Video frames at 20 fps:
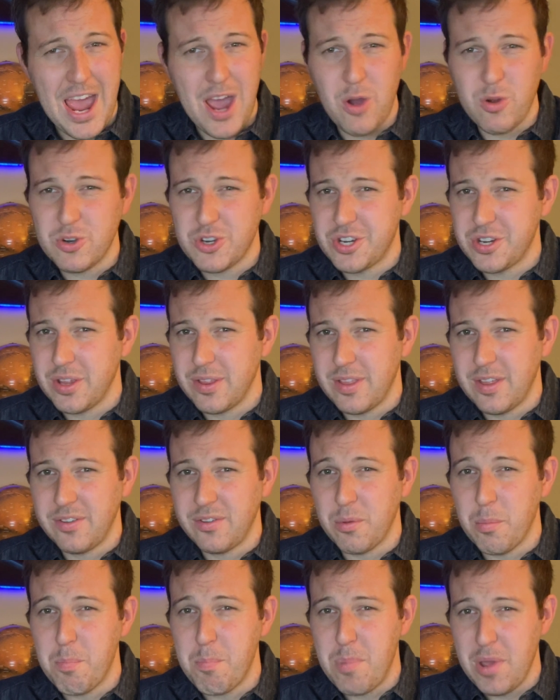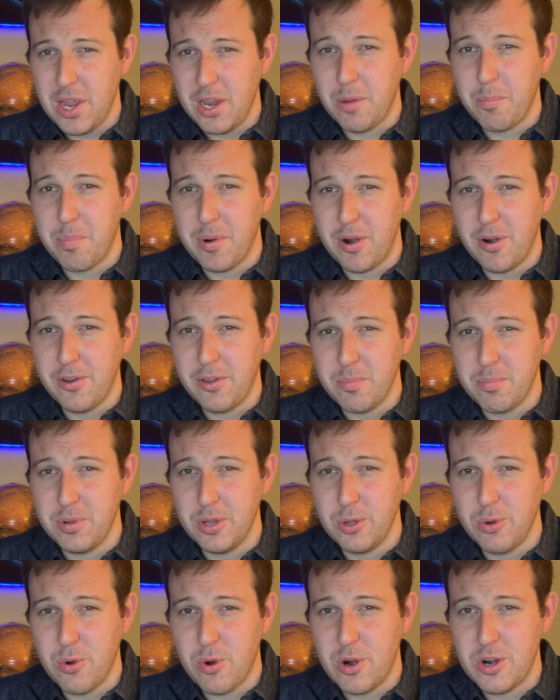Ouch, that's a big burn to
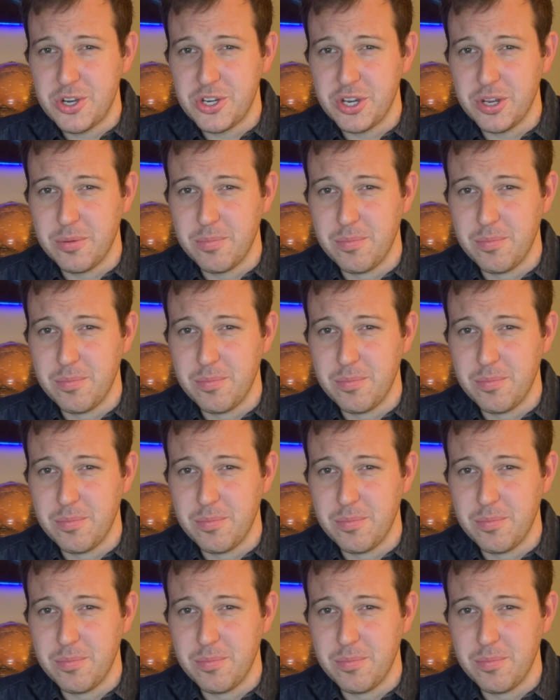Blue Origin.